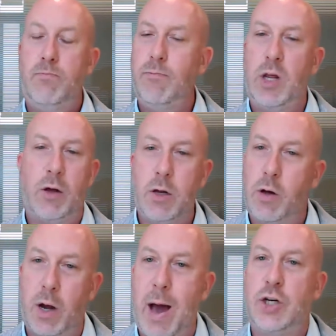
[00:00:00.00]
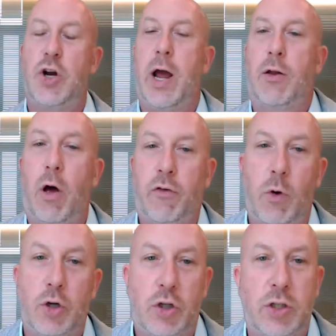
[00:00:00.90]
You, you can imagine I have lots of
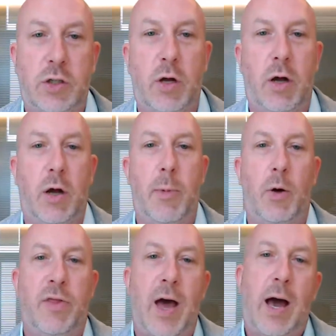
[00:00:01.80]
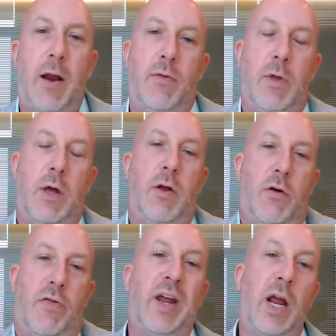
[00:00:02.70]
questions uh, about that, and they're
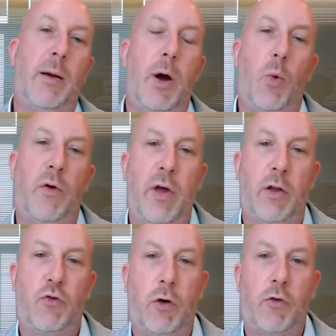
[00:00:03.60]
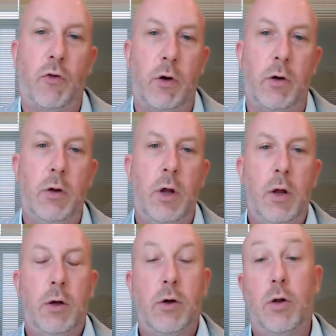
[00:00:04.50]
thinking about what that structure is going to
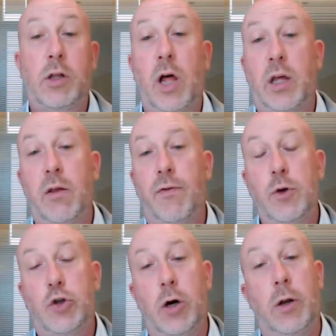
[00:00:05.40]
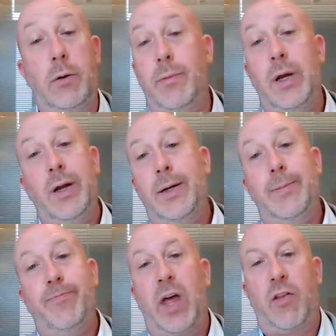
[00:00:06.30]
going to look like in the future. And
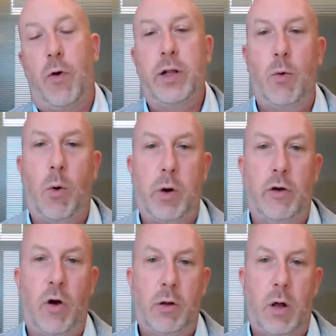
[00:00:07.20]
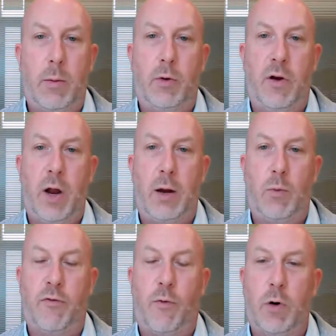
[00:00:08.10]
that's frankly what we're going to talk a lot about today.
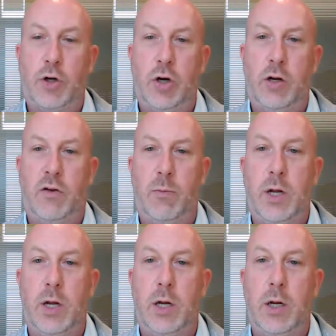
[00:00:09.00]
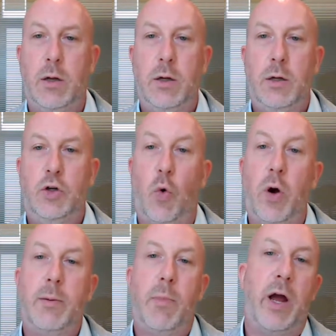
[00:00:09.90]
We're fortunate to be
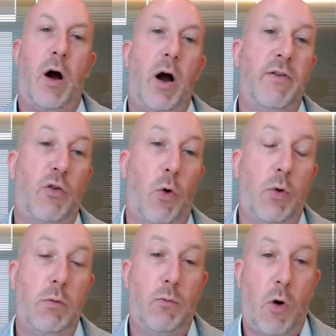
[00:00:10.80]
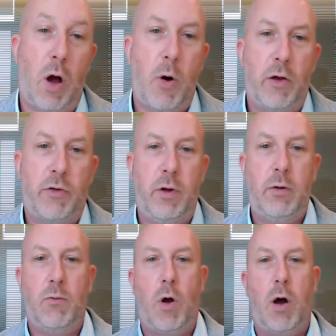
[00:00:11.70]
joined by Ivey's own Rob
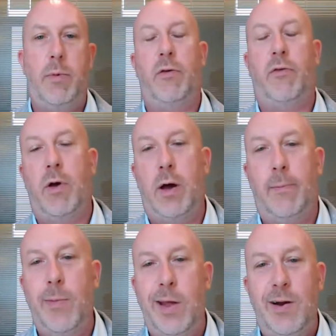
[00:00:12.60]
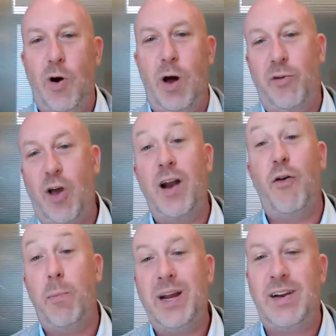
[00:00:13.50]
Austin. Rob is uh, Rob is kind
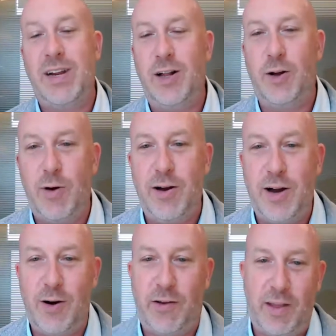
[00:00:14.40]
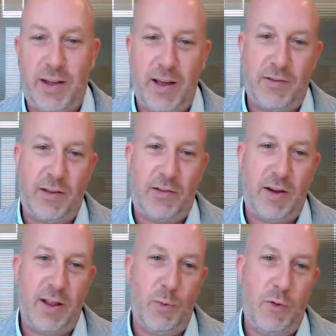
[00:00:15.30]
of a big deal around here, as they as they
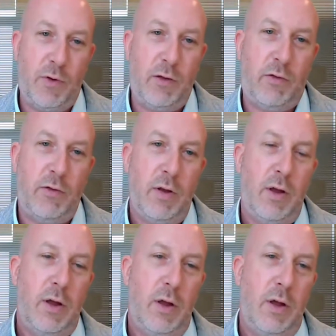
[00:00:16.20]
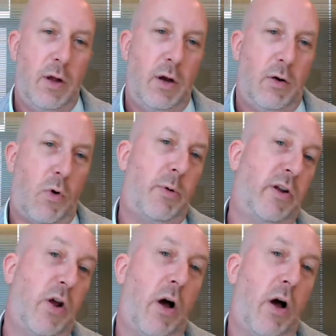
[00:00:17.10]
say in the movies. Robert D.